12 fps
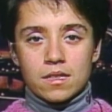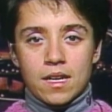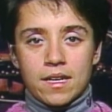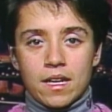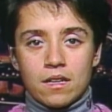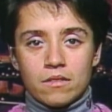
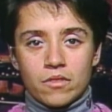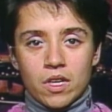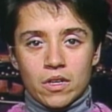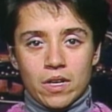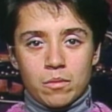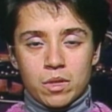an
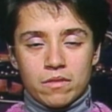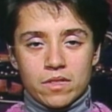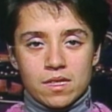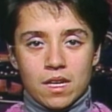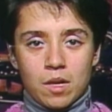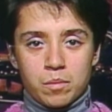elevator at one of
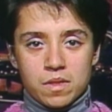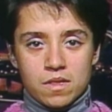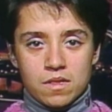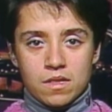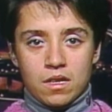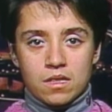its
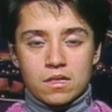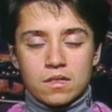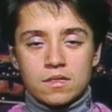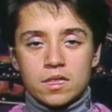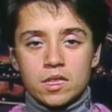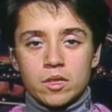campuses that is
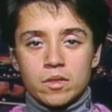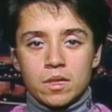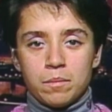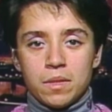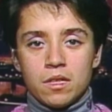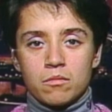continually
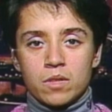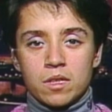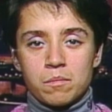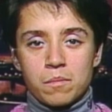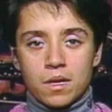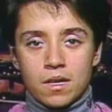being
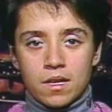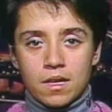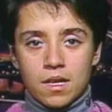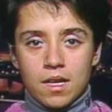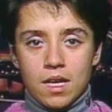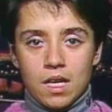ridden by
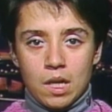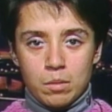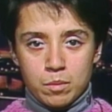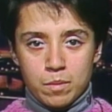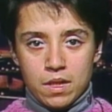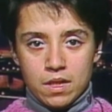
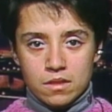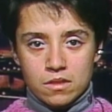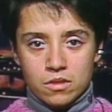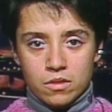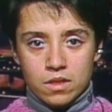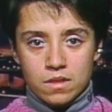able-bodied
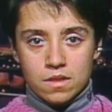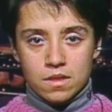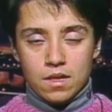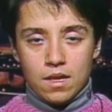students.